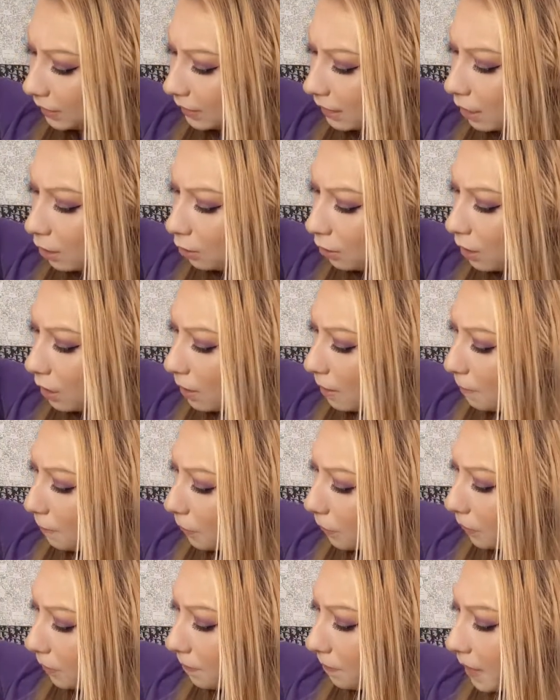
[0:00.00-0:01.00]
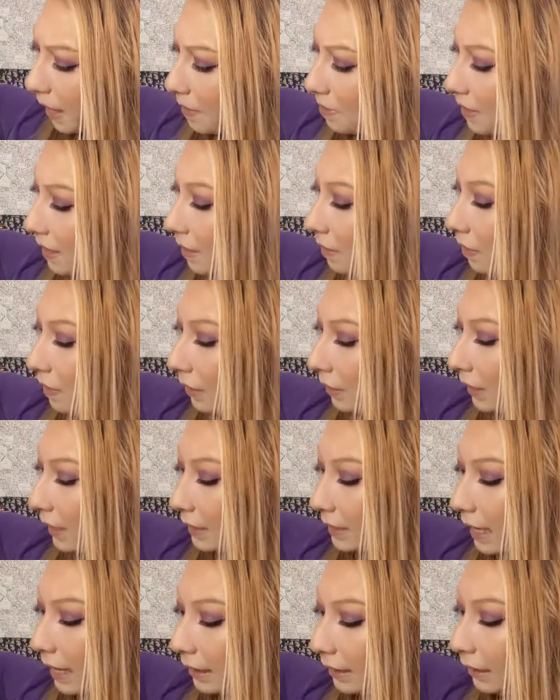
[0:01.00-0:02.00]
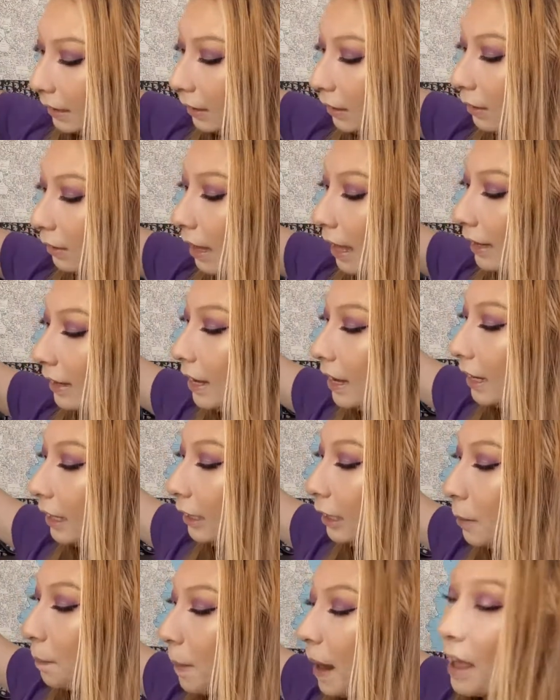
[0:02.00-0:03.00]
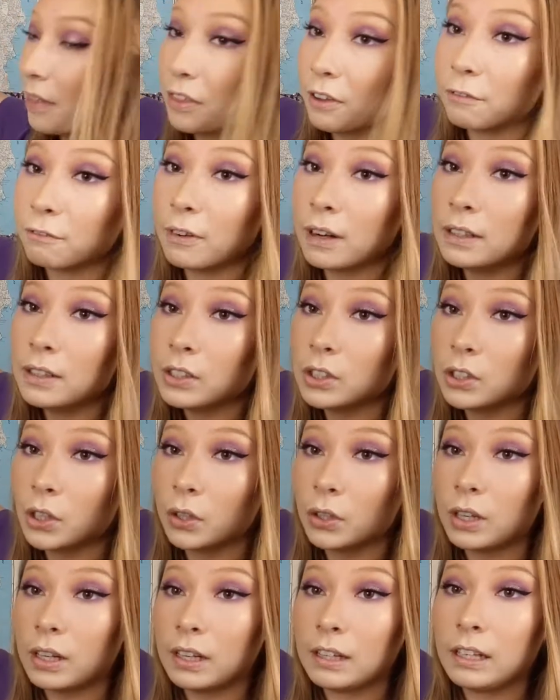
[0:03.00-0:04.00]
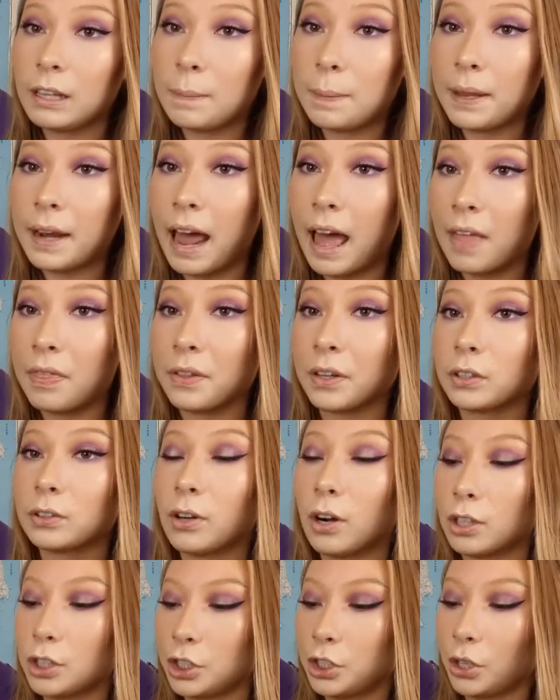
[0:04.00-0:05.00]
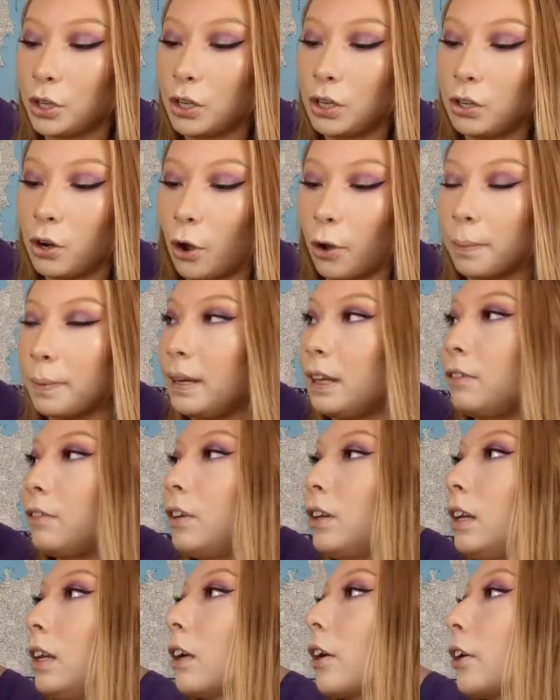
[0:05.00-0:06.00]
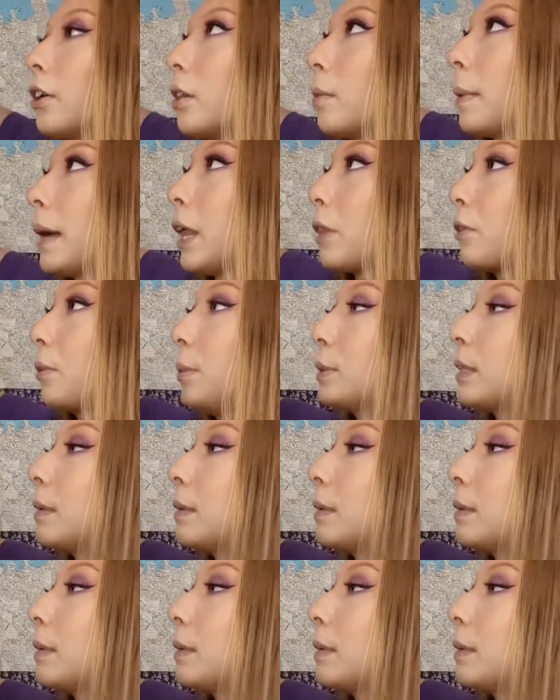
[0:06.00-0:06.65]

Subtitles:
style bottom. And then there is a little like clip at the front, so you can clip it at the crotch, so you can open it if you need to go to the bathroom or